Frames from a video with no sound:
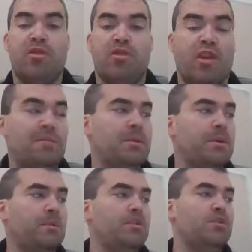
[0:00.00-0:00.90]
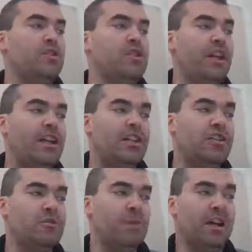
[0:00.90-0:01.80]
programs to be able to
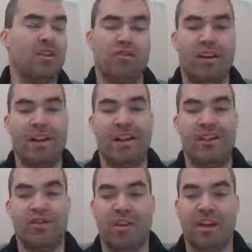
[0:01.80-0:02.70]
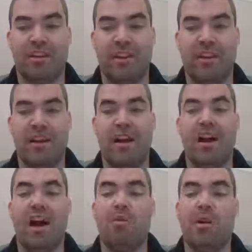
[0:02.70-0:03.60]
change my array directly.
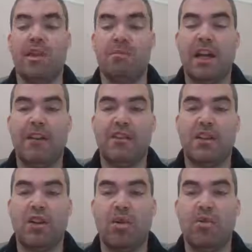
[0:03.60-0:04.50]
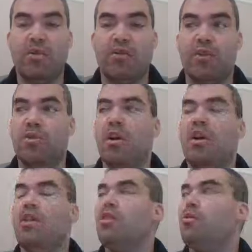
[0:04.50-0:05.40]
I want them to have to go through
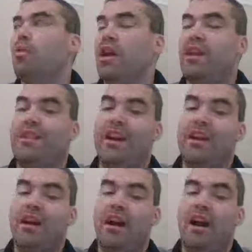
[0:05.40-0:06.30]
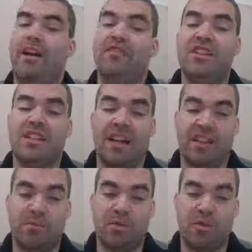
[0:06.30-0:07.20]
the way that I've
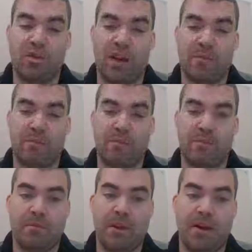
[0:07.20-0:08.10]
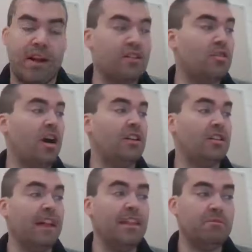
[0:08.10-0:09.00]
designed the program. All right, so I'll
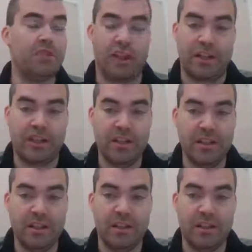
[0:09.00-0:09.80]
let them change it,